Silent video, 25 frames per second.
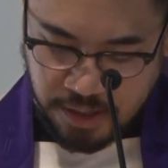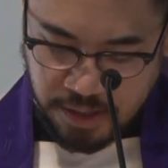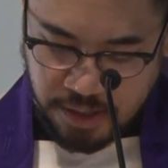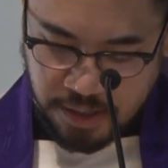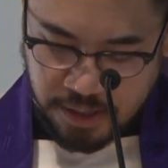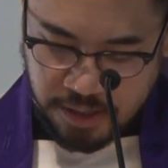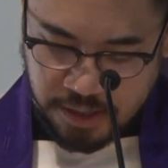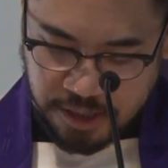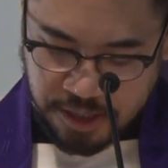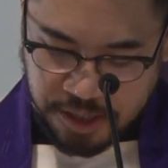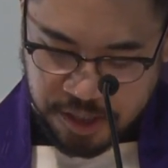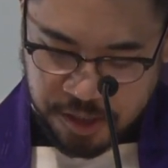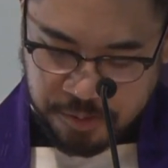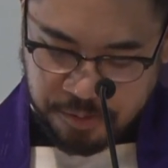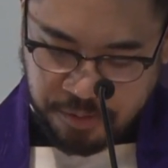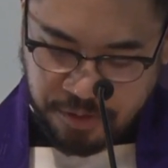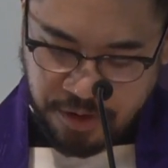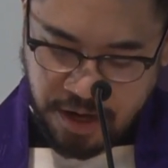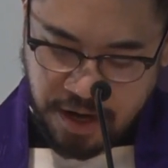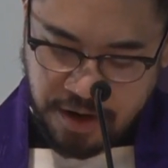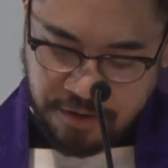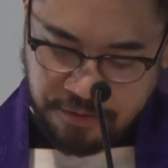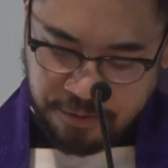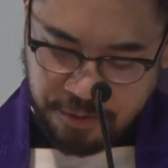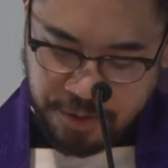Let us
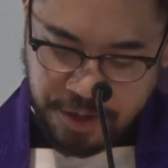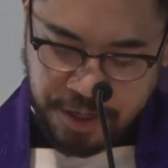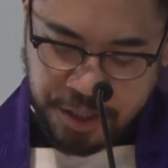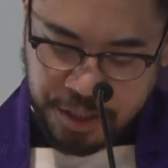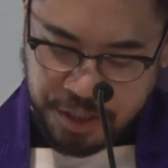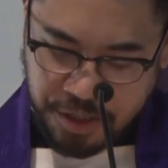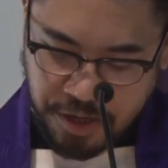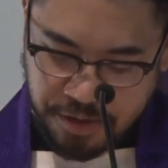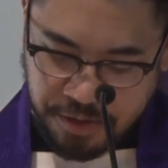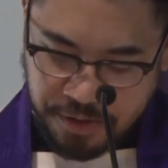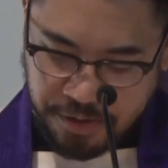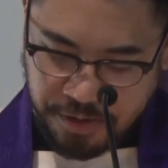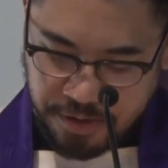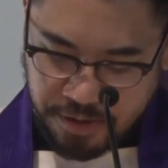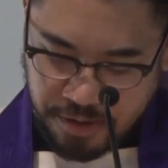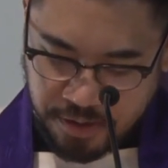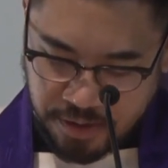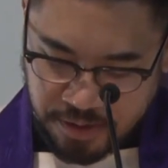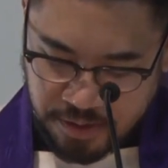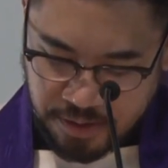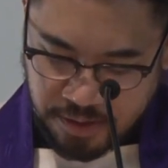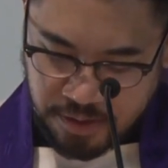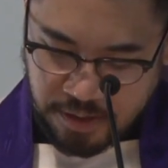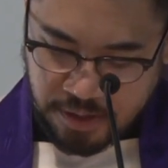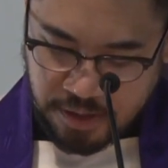pray for each
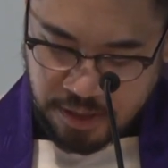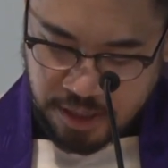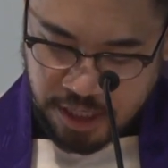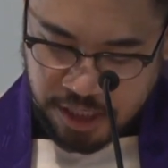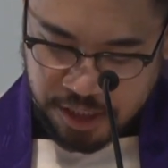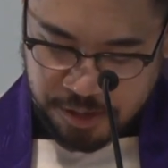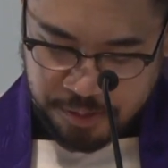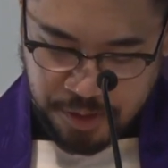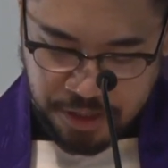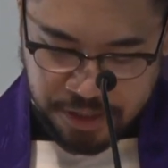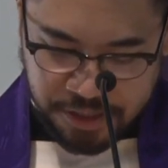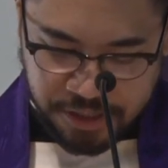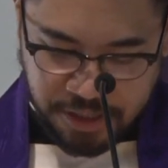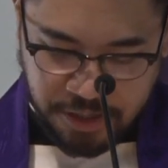other, especially